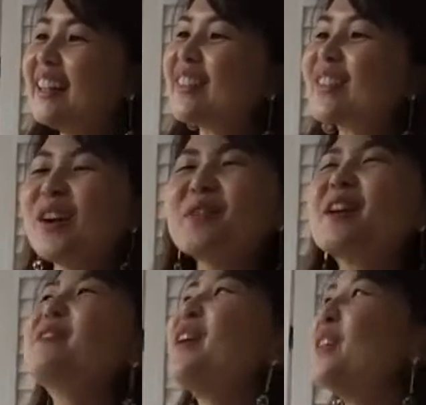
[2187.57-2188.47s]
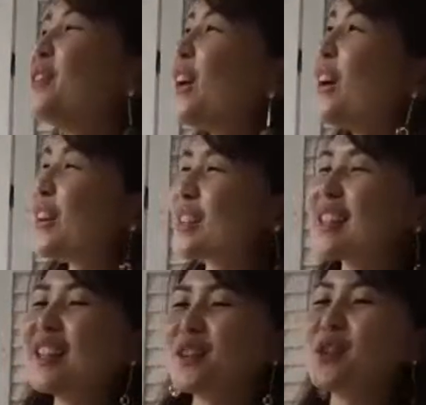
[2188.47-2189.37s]
No, ping pong
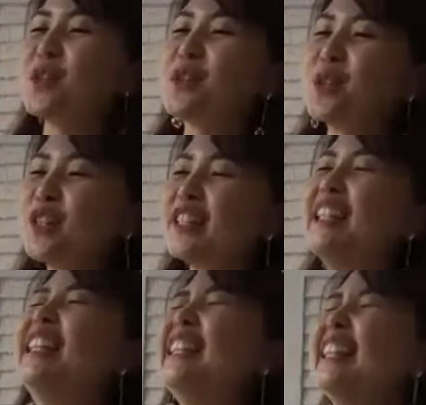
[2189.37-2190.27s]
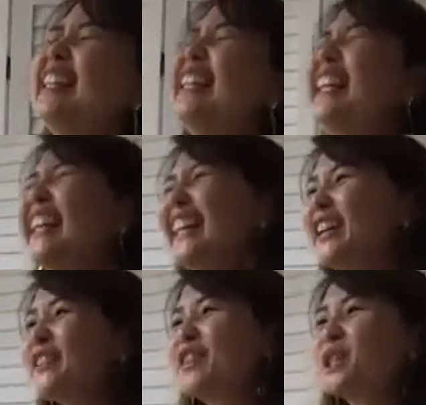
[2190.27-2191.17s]
balls. You know,
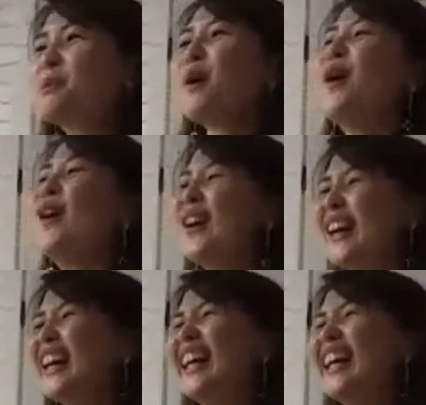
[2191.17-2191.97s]
fishball.